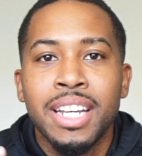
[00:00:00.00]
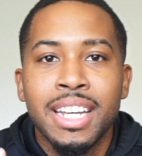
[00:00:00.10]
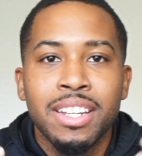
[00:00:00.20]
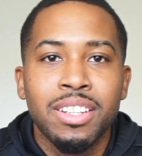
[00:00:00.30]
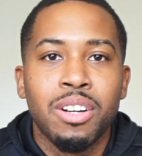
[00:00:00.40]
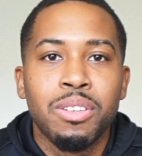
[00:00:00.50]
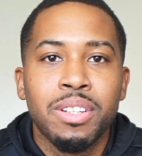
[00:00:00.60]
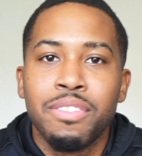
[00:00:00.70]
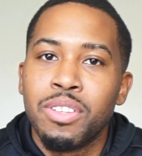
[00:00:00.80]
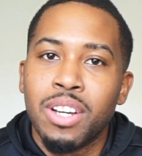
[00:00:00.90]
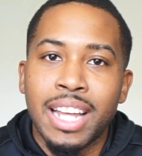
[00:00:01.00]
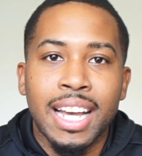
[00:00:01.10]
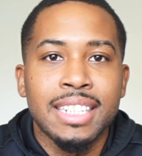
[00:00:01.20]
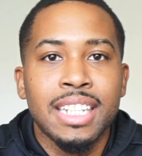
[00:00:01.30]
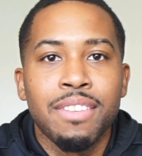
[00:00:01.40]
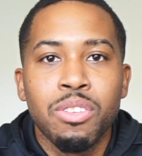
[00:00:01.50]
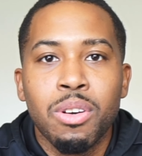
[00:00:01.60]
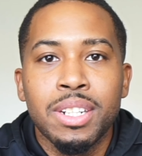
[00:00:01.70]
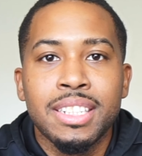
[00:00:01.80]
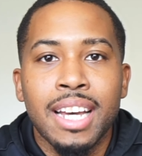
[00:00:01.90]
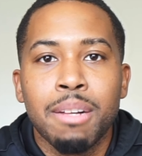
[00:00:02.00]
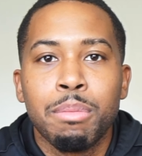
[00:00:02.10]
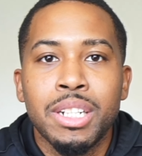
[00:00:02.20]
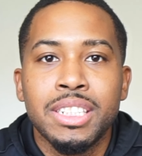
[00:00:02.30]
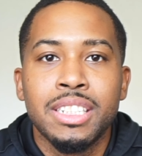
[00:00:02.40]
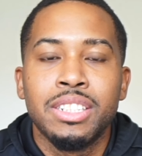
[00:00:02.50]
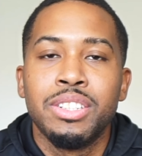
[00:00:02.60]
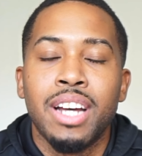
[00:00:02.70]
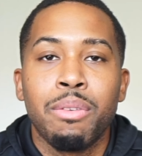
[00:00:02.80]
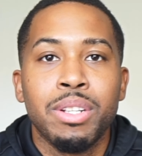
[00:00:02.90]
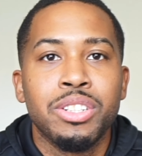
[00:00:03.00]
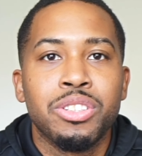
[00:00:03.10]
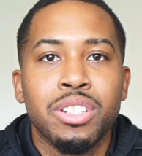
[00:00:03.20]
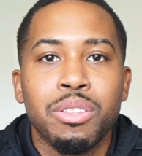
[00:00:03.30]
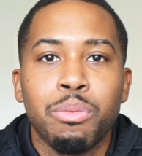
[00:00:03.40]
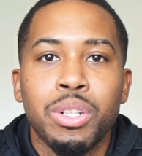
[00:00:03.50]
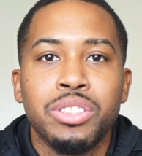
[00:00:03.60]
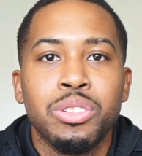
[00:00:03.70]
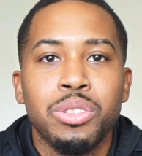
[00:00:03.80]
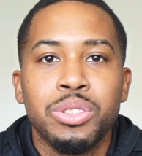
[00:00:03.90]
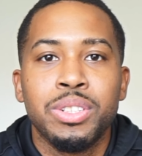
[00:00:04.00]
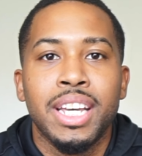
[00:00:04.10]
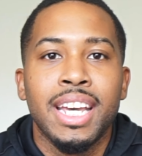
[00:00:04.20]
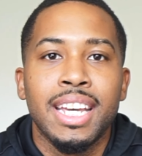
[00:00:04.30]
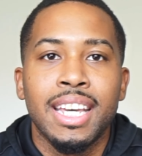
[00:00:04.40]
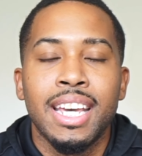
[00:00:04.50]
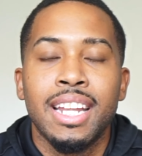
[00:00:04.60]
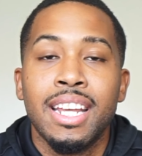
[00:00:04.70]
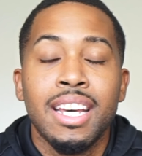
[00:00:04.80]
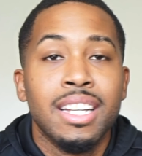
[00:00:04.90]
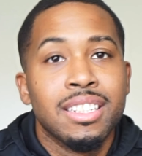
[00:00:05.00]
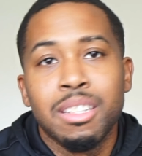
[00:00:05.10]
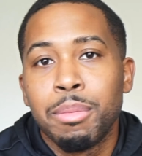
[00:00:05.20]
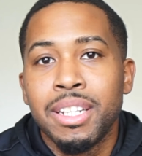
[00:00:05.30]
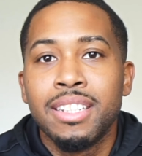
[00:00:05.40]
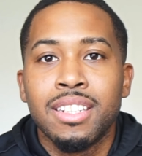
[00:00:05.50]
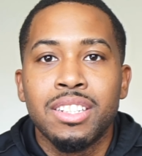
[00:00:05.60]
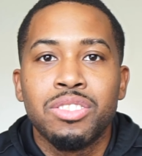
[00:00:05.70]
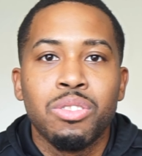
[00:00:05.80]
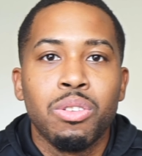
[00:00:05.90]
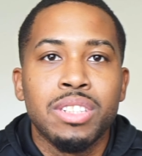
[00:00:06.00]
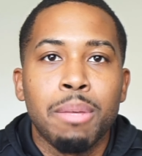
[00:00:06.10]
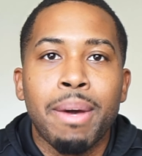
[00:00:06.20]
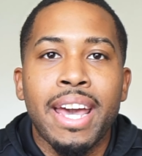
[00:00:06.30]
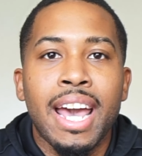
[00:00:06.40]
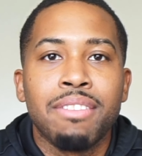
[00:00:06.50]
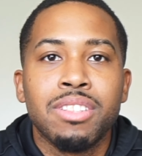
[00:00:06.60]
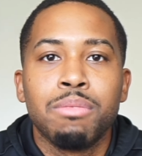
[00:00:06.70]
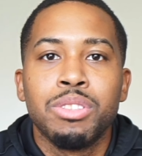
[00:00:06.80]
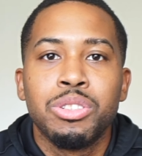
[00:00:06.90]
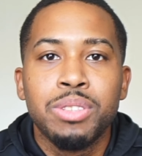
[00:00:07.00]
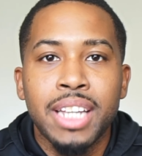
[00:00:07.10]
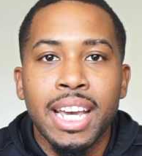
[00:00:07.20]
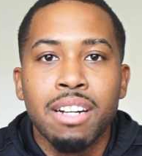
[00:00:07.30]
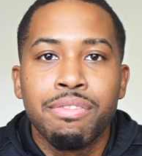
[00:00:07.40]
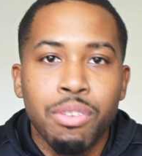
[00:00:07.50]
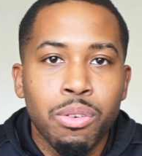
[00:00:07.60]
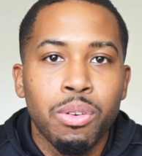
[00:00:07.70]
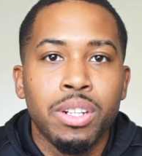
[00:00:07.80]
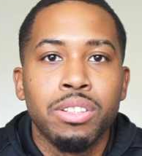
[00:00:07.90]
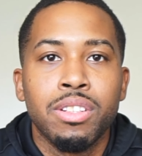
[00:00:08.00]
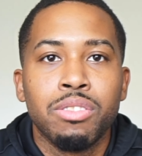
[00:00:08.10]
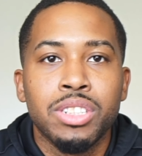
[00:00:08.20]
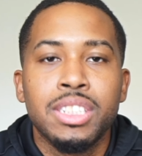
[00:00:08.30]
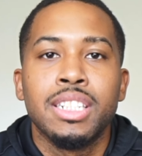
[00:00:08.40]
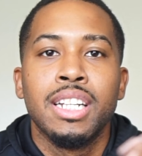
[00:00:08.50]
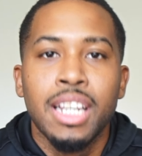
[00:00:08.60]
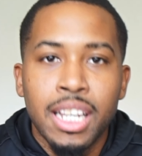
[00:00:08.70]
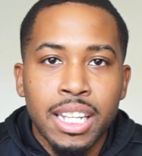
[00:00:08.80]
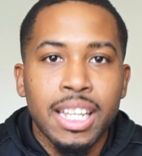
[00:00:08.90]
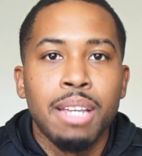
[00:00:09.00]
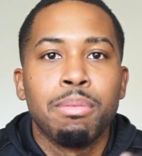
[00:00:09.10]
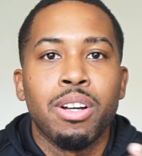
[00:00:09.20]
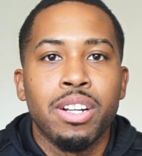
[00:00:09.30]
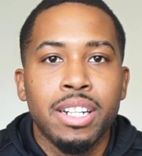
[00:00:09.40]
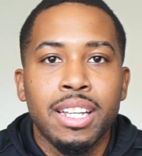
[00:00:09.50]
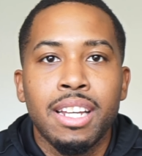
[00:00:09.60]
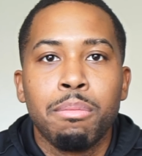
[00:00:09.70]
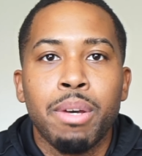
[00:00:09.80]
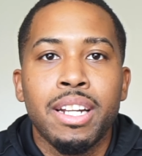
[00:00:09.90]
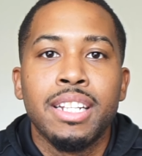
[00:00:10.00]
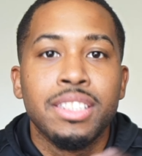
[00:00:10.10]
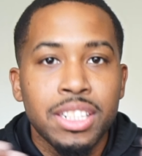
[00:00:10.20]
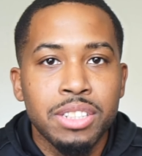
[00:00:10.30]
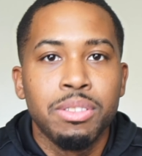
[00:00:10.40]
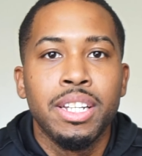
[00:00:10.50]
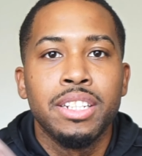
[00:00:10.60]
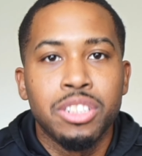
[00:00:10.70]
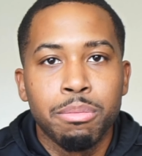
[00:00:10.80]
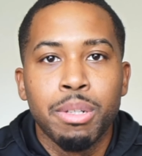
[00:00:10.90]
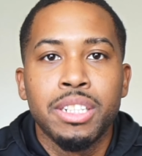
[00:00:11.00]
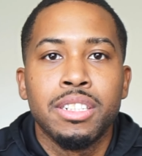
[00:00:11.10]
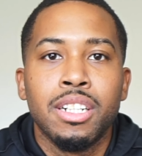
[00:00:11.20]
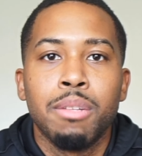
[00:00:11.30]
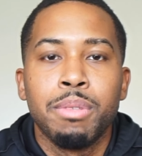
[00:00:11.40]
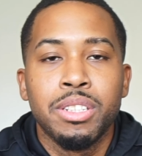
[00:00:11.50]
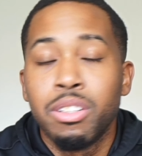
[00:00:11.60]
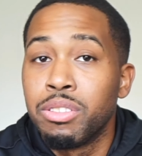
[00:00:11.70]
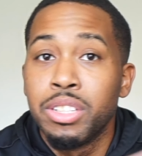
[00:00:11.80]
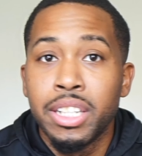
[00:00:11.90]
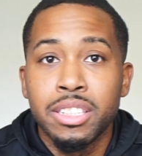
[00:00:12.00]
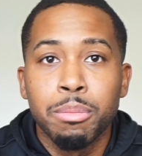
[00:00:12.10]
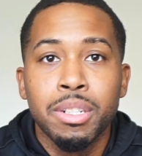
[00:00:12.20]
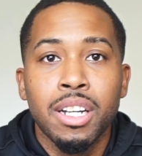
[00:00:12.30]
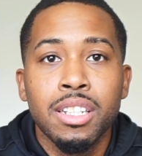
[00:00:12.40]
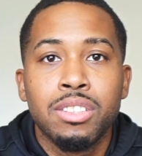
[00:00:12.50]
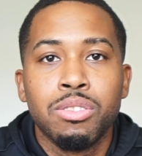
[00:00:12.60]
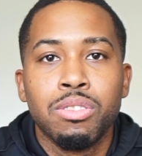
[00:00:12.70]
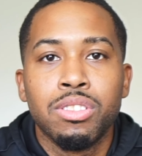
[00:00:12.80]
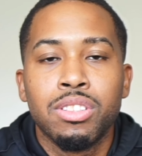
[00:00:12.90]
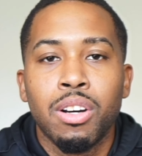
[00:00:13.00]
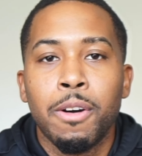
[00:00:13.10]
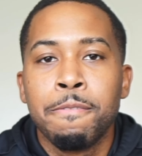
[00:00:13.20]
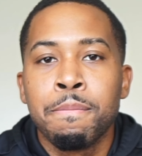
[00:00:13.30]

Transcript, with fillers: You know, if you, like I said, if you're on a tighter budget and you're not really sure what tools you can get, some of these other stores, they might have something that you can't afford, you know, just to keep learning and getting better until you get your budget up and, you know, you get some of the other tools. So